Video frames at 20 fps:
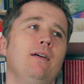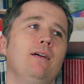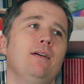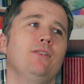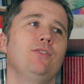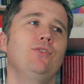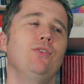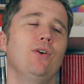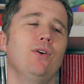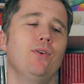
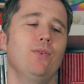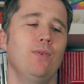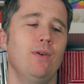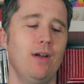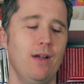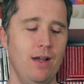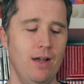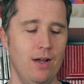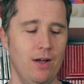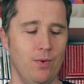So
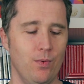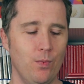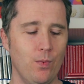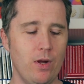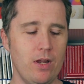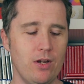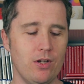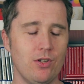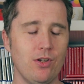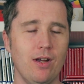
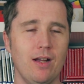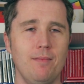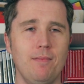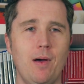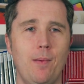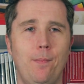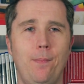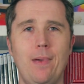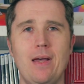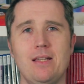when you're talking
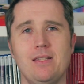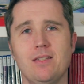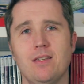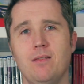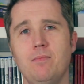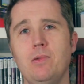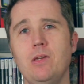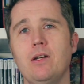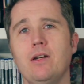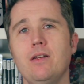about best
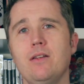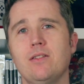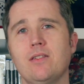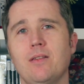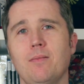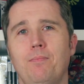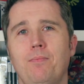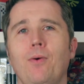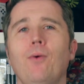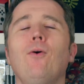community
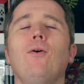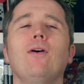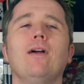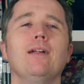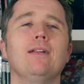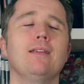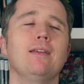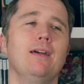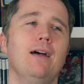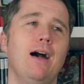
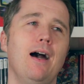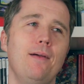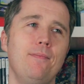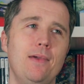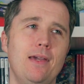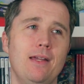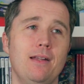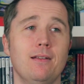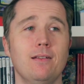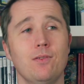support, I
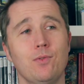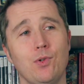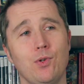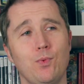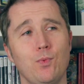mean,